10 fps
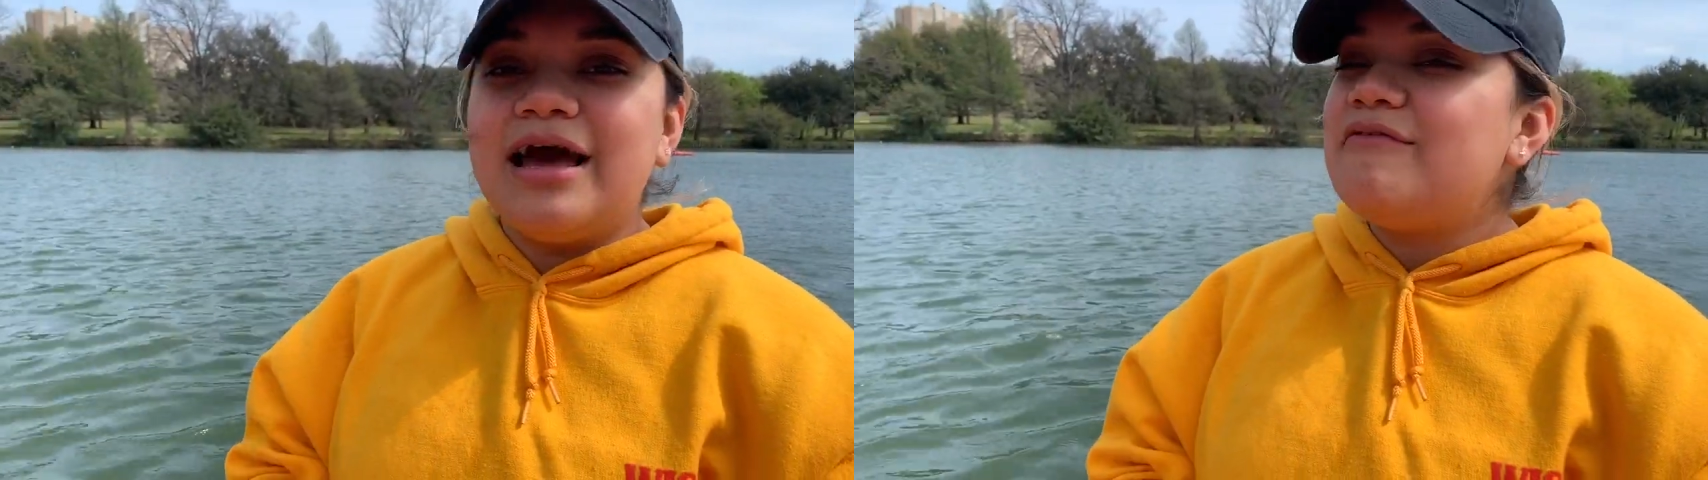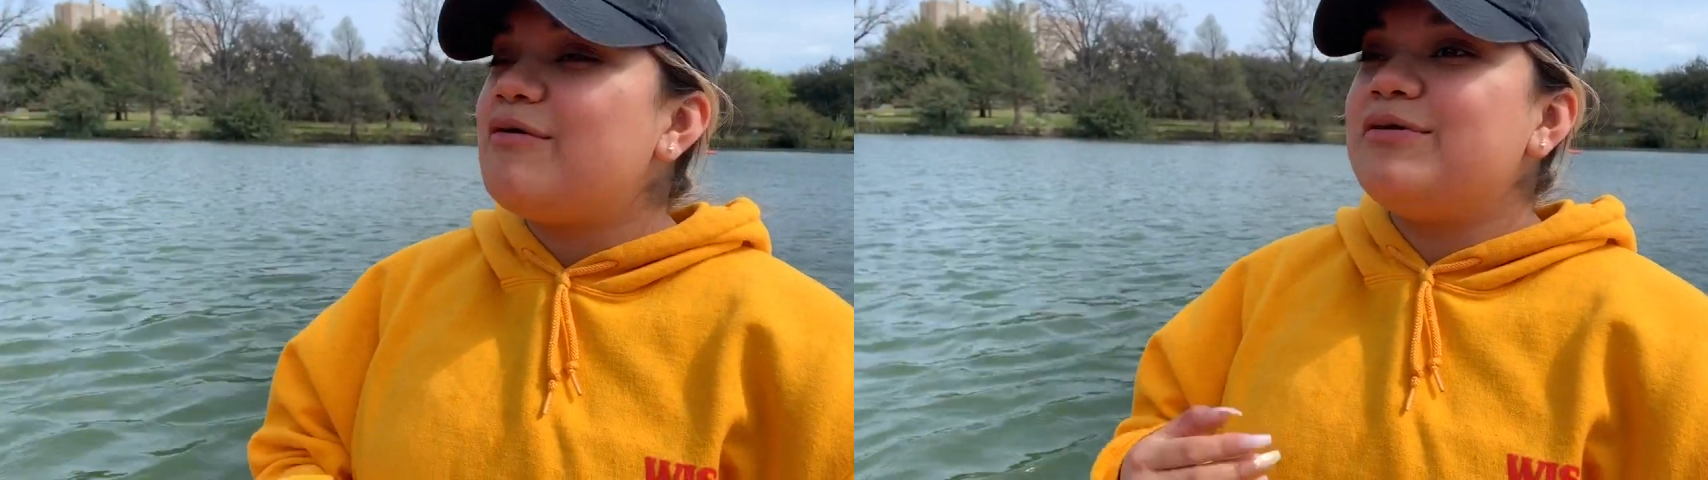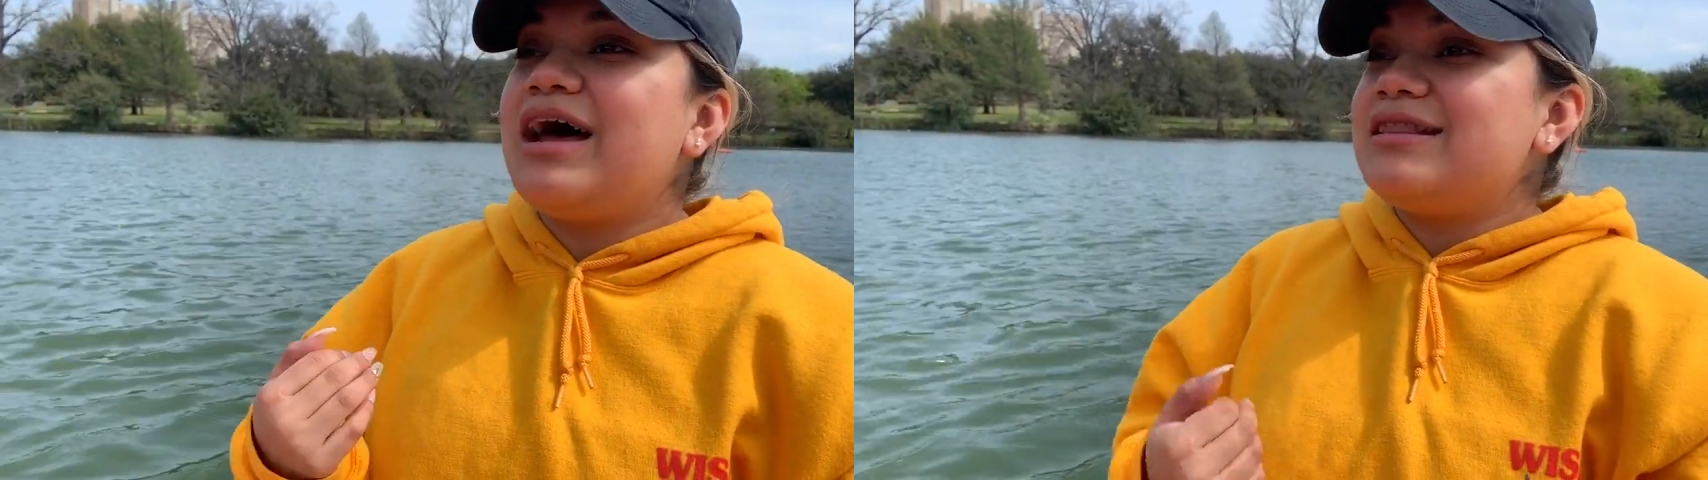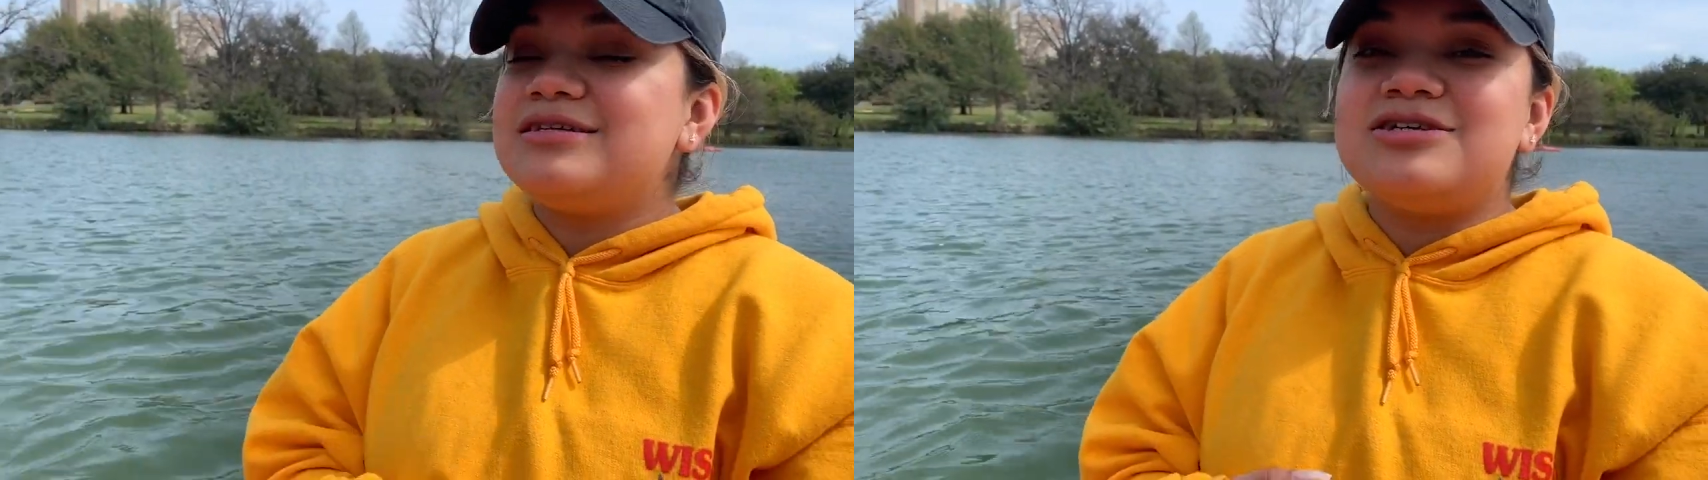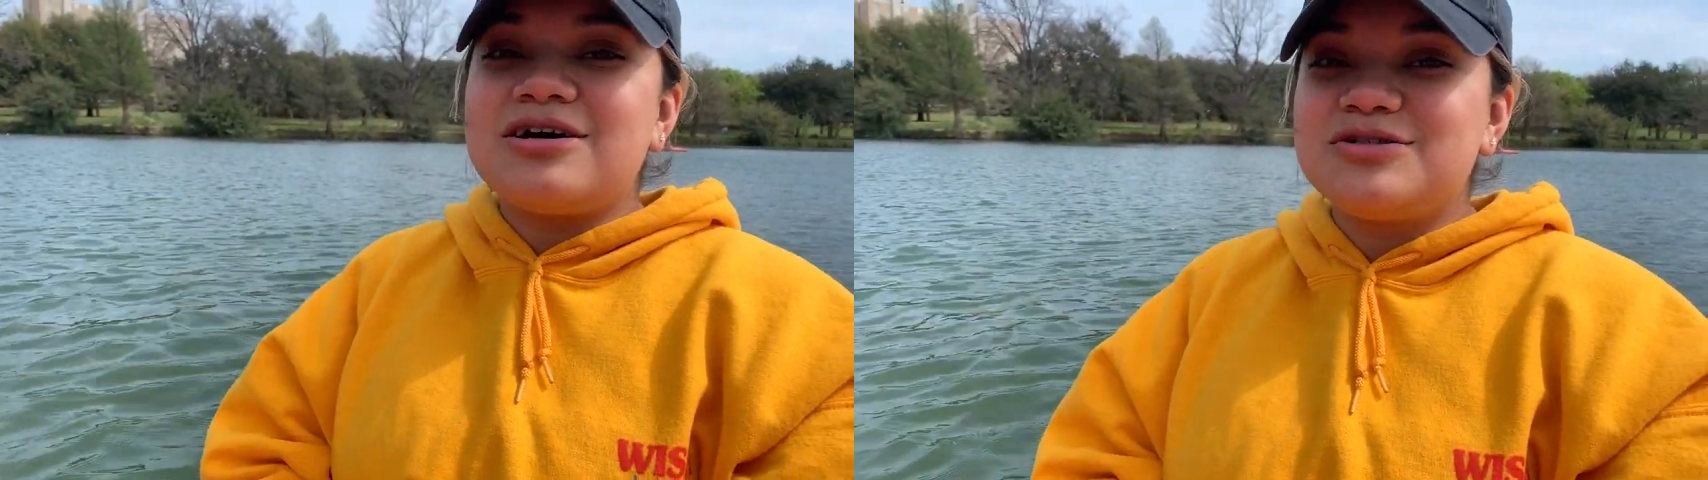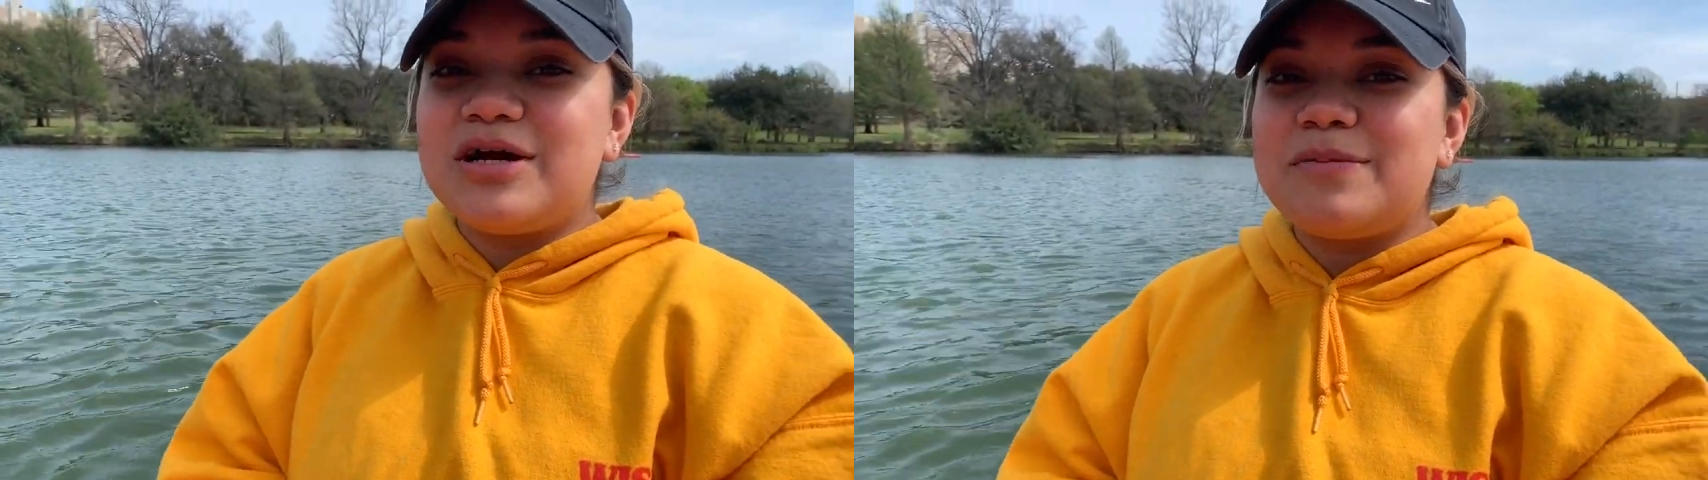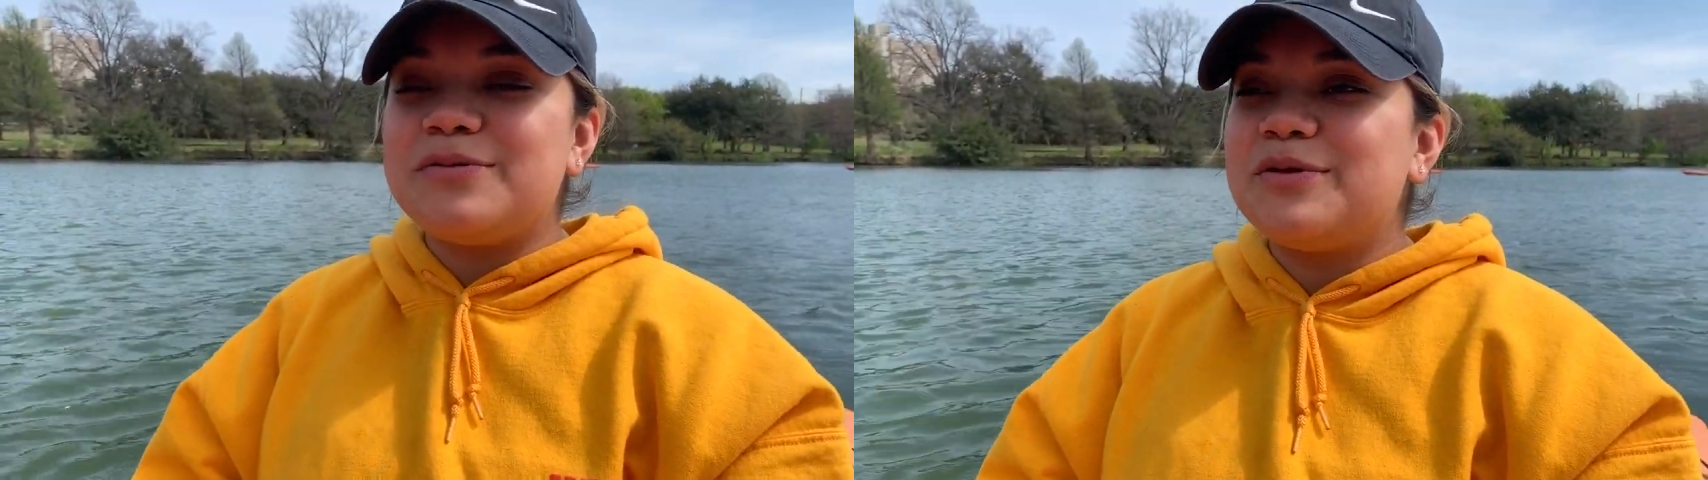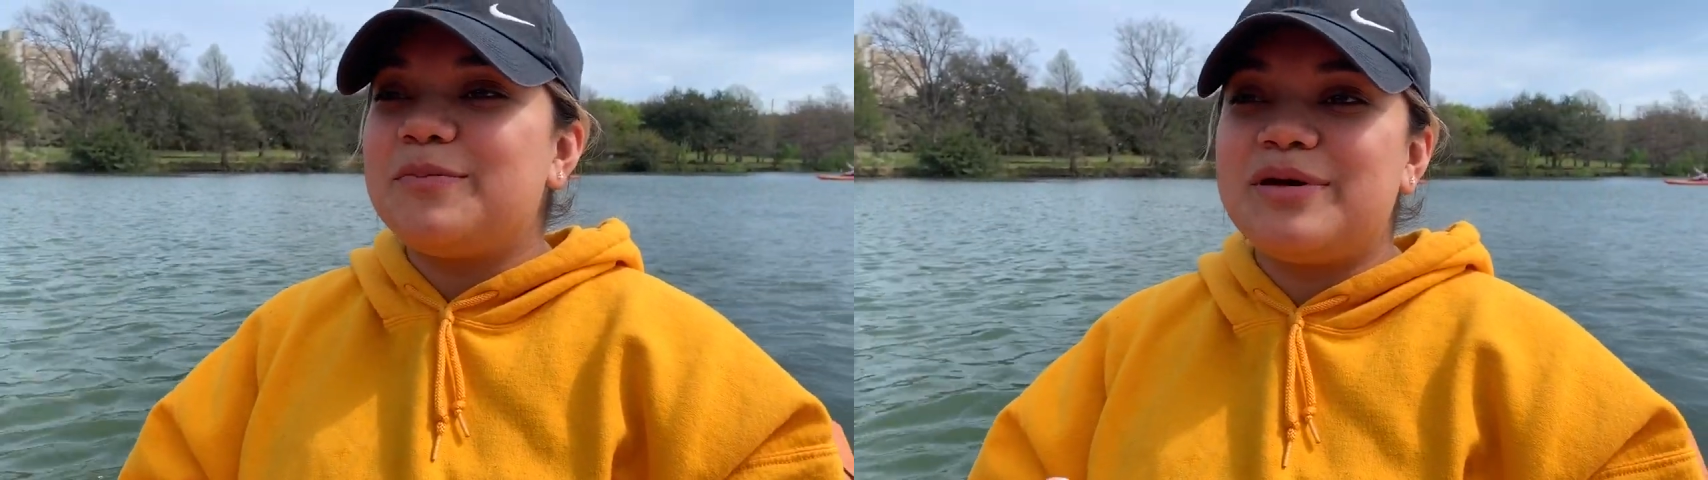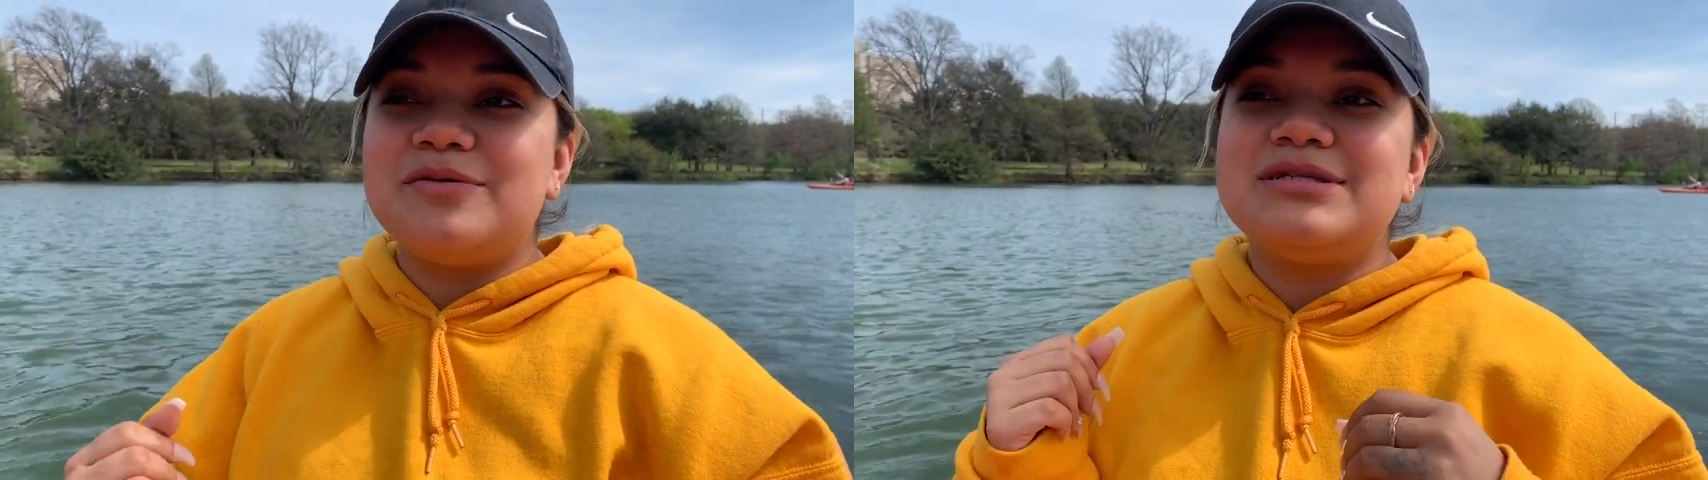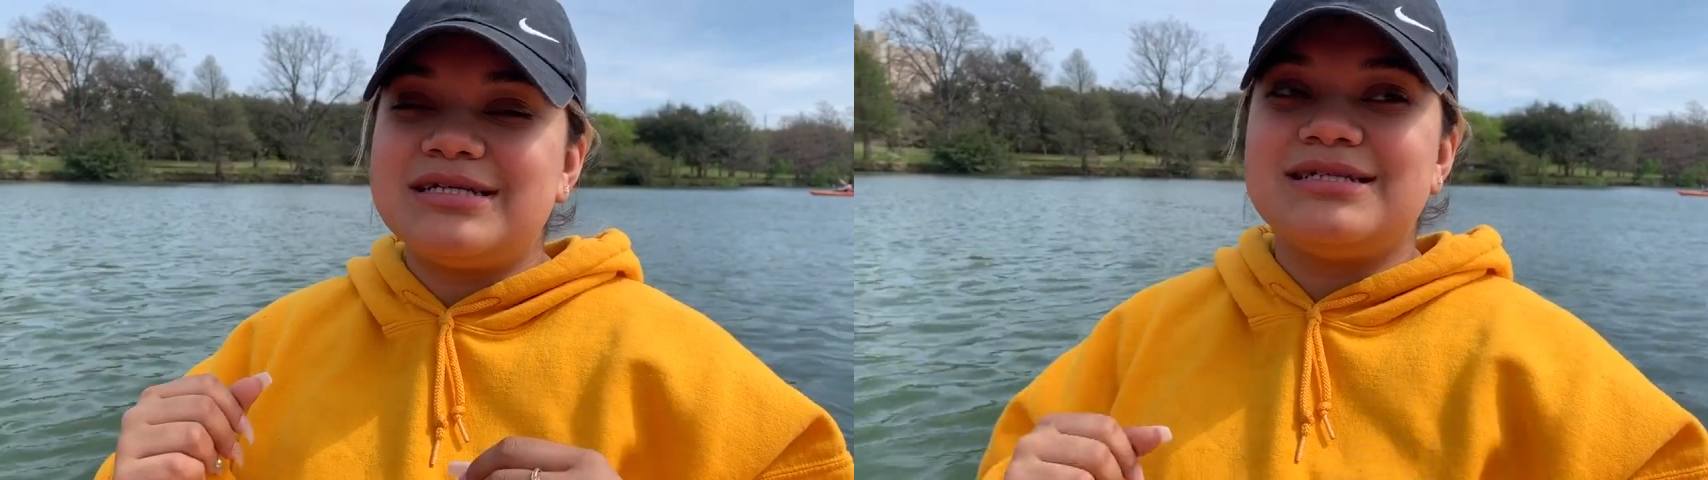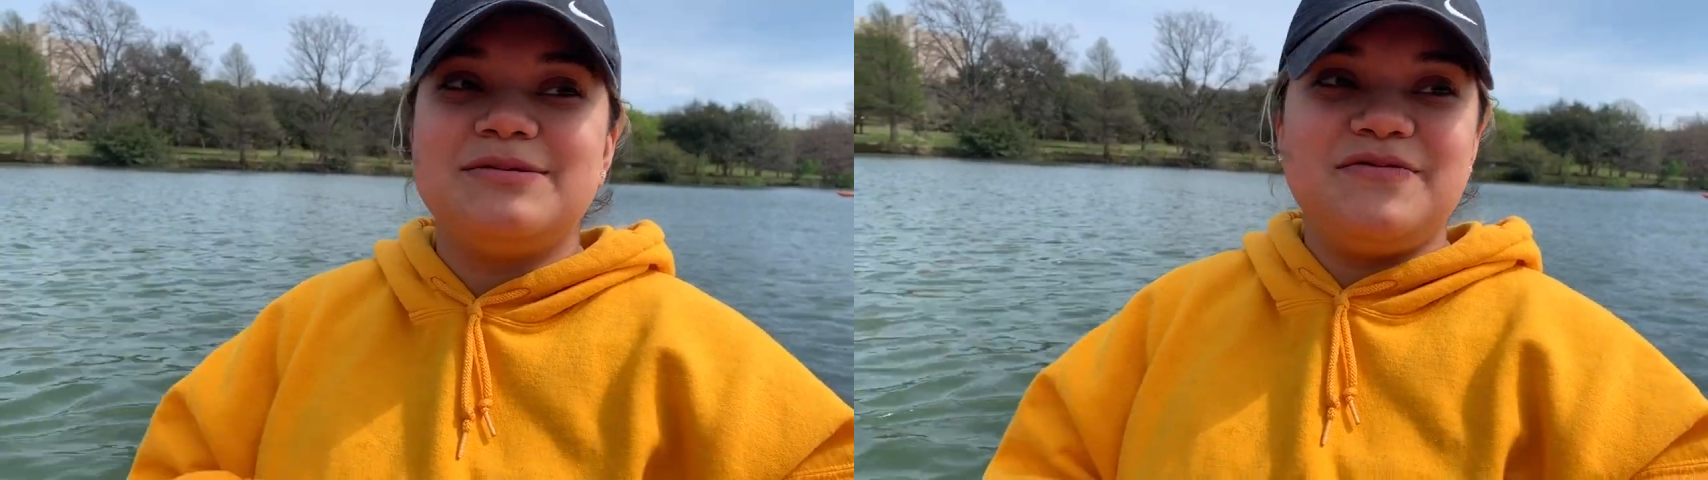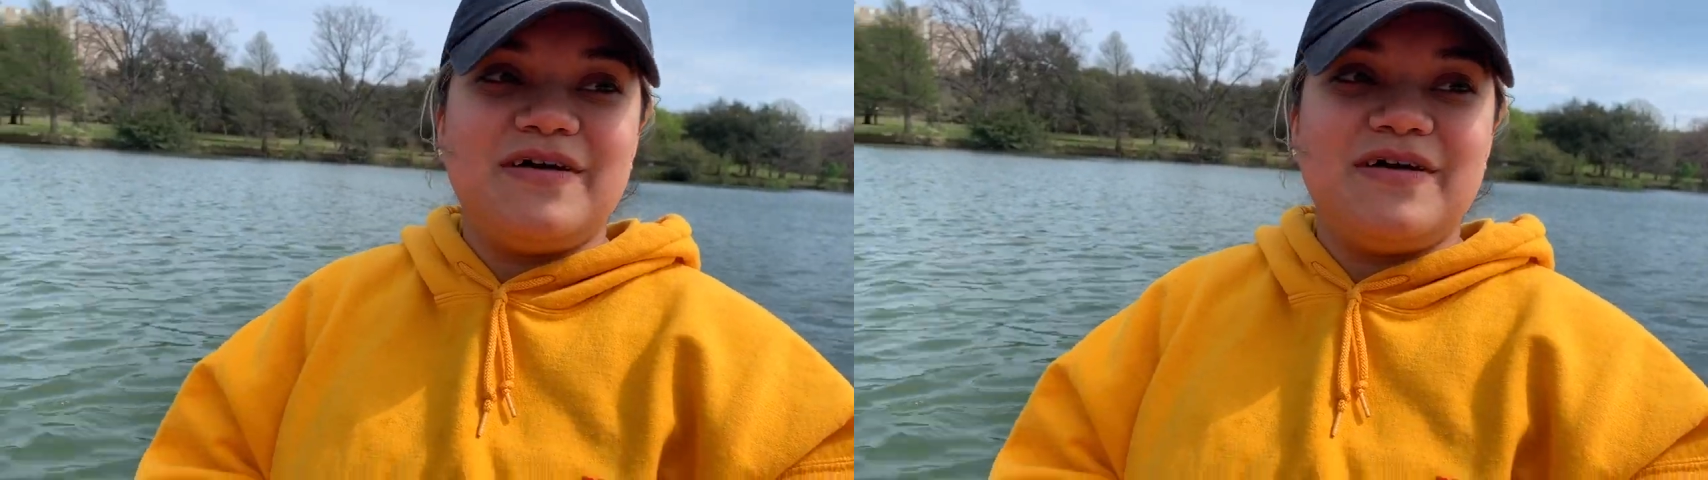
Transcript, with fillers: If I would have had the jockstrap, I would have pedaled 10 times